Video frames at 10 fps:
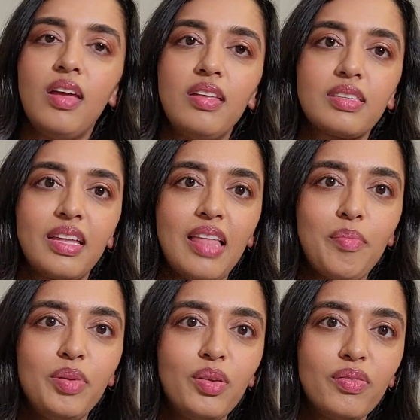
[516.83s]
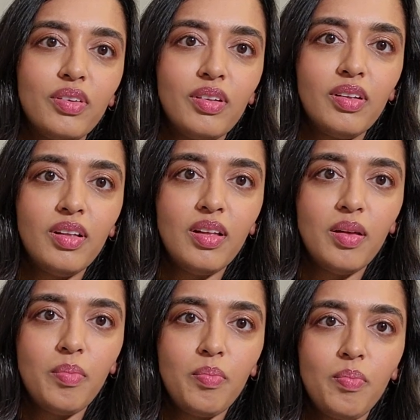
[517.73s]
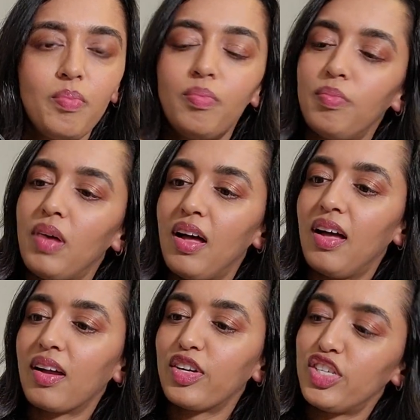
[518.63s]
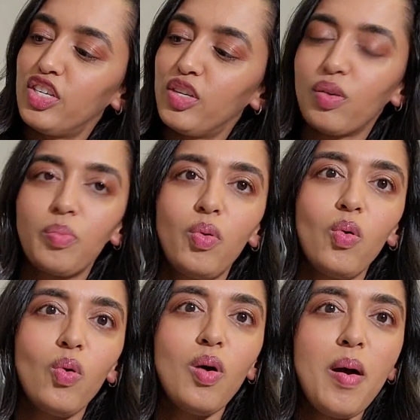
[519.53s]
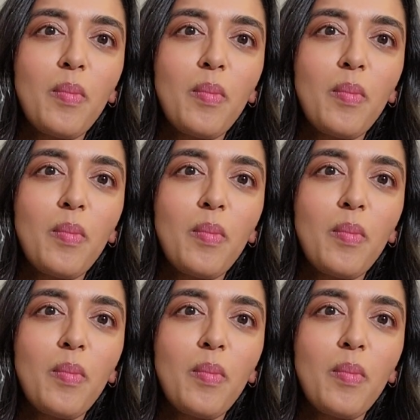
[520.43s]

it's got that beautiful Christian Dior pull,